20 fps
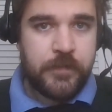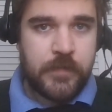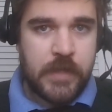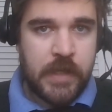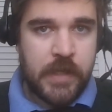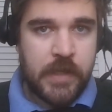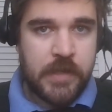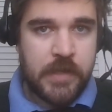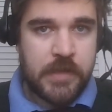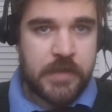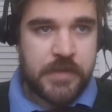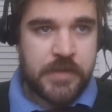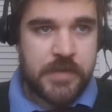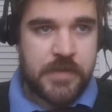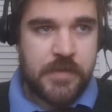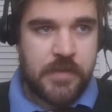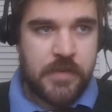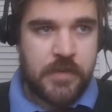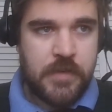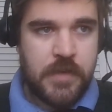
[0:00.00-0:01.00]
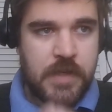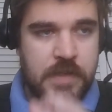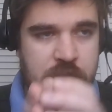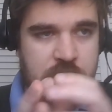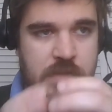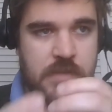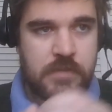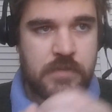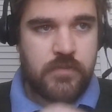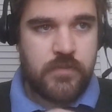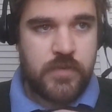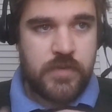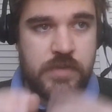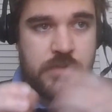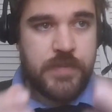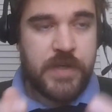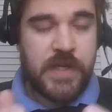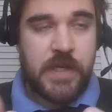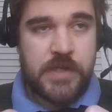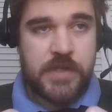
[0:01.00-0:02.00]
And this
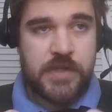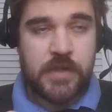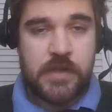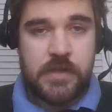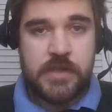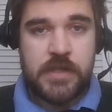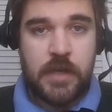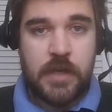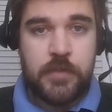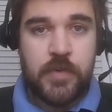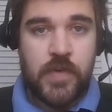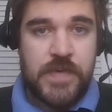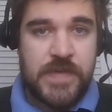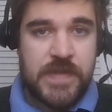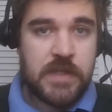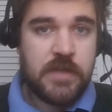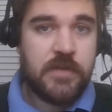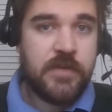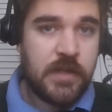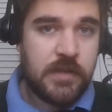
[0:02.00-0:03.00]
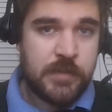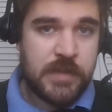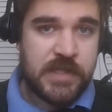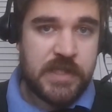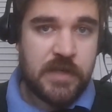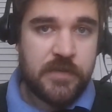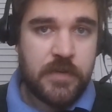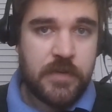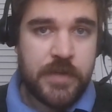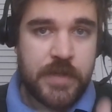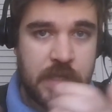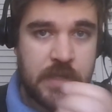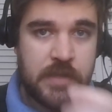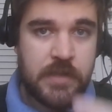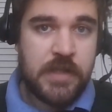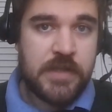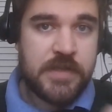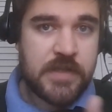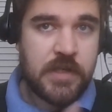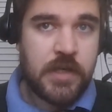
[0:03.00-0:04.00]
potentially doubles the development effort that
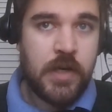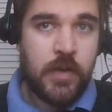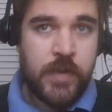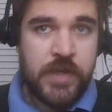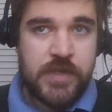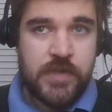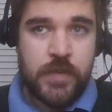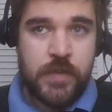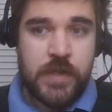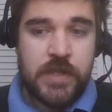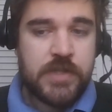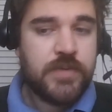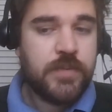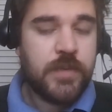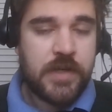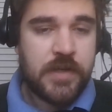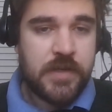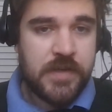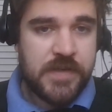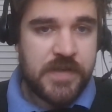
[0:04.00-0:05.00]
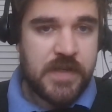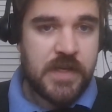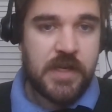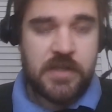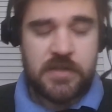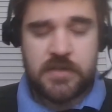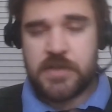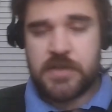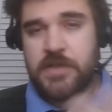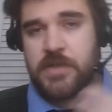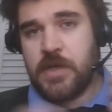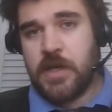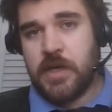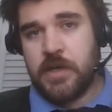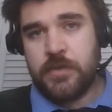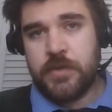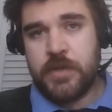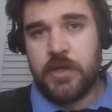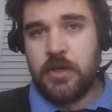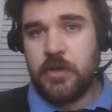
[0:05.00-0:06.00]
needs to go into each one of these things, because not
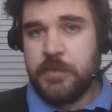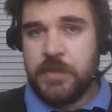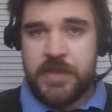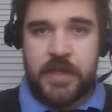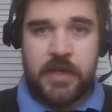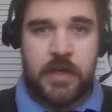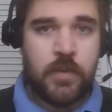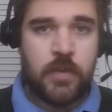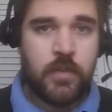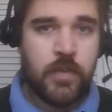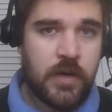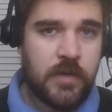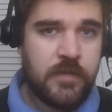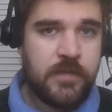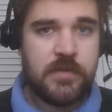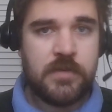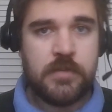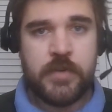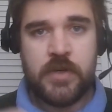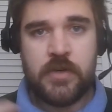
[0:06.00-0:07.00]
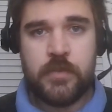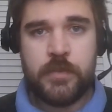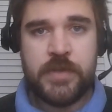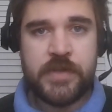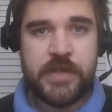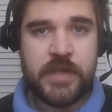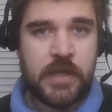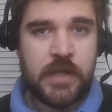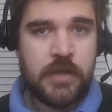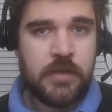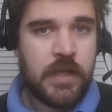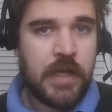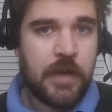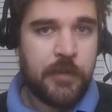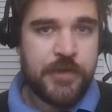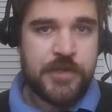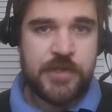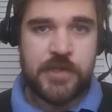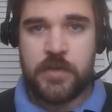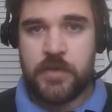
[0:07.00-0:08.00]
only are you building out workflow, but you're building out
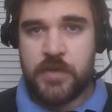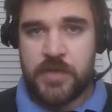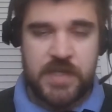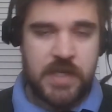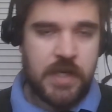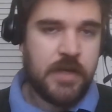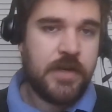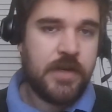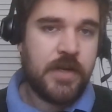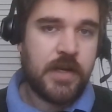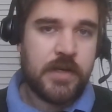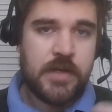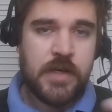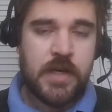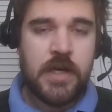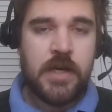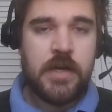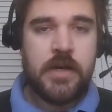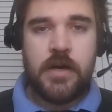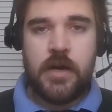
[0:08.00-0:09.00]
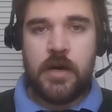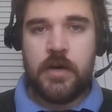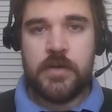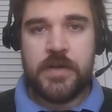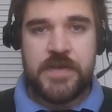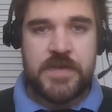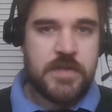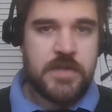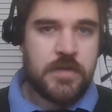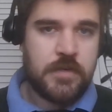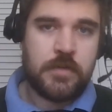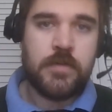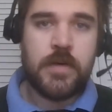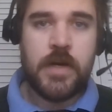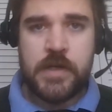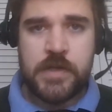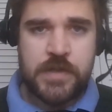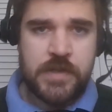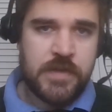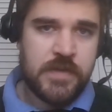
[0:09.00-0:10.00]
language and understanding and all these
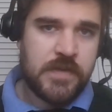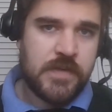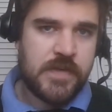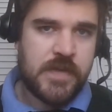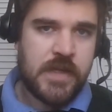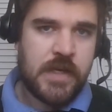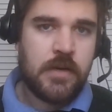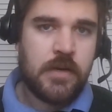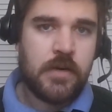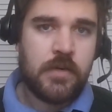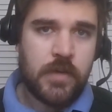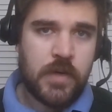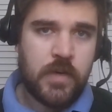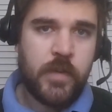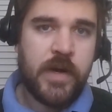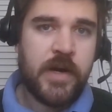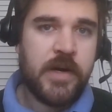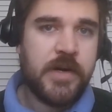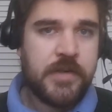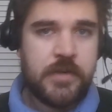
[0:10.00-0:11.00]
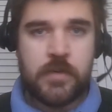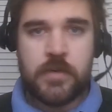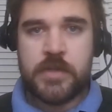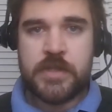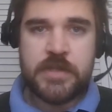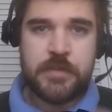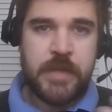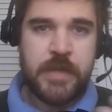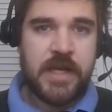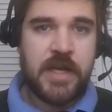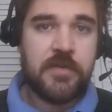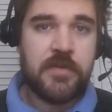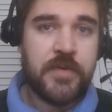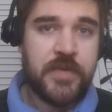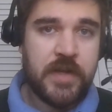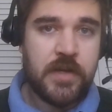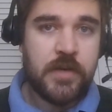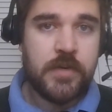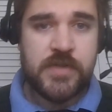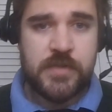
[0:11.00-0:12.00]
integrations that are required in order to make
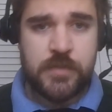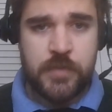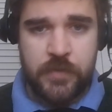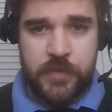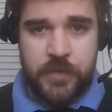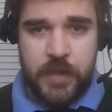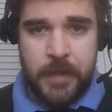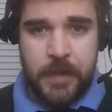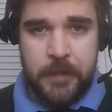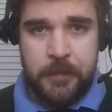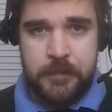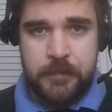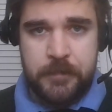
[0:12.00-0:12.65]
everything go smoothly.